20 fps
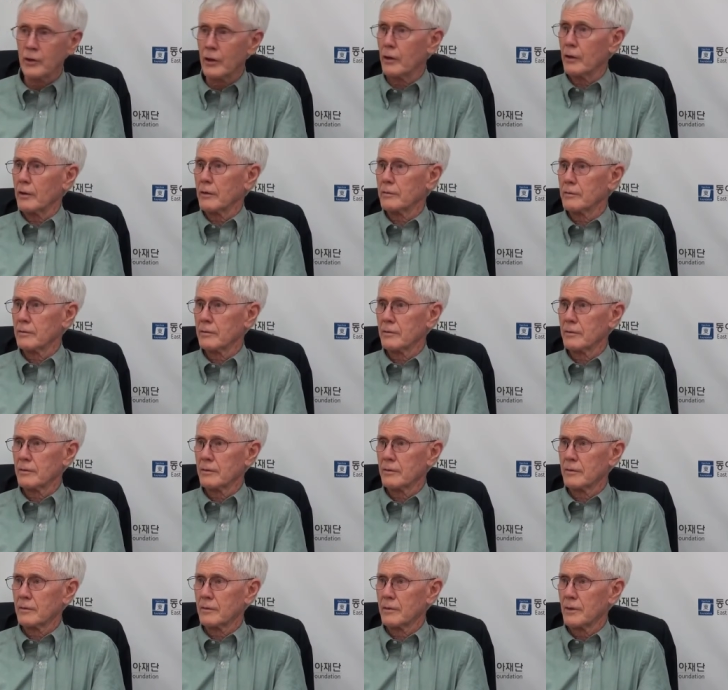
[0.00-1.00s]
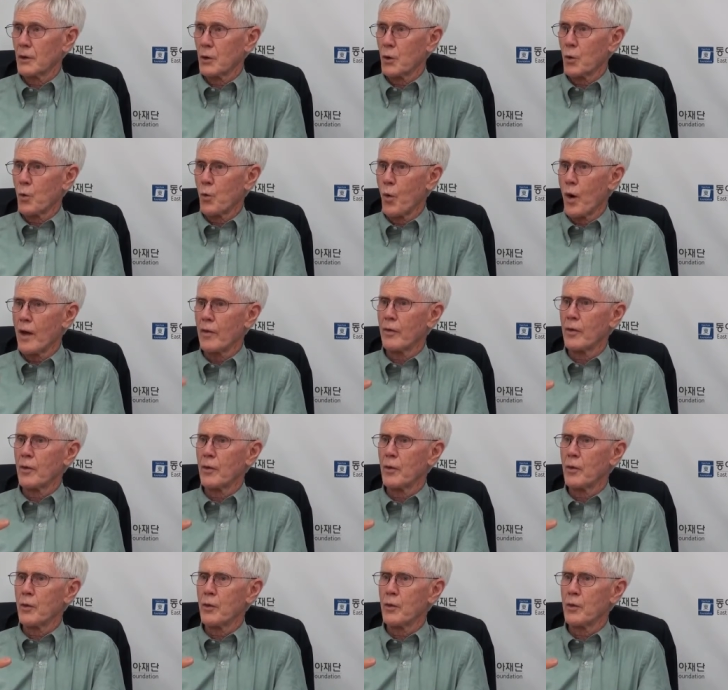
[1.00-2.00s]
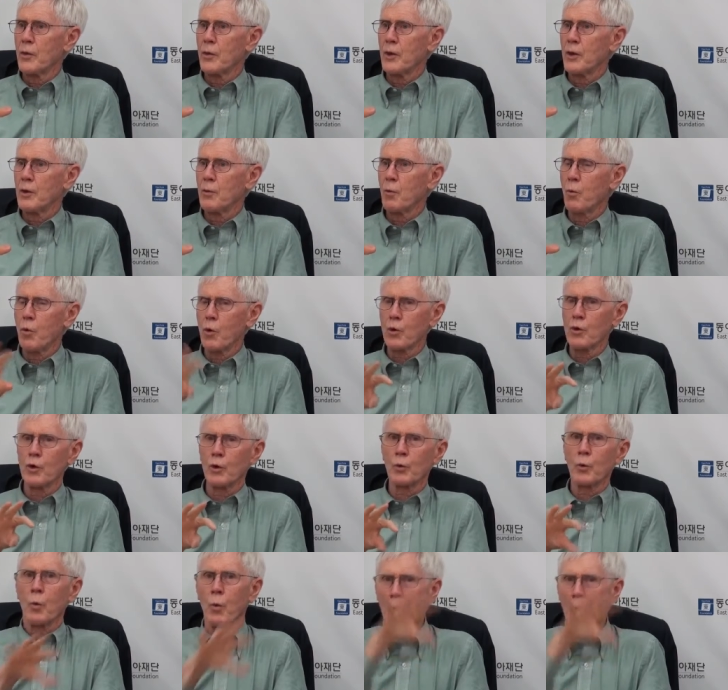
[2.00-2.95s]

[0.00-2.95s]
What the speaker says: year, when the world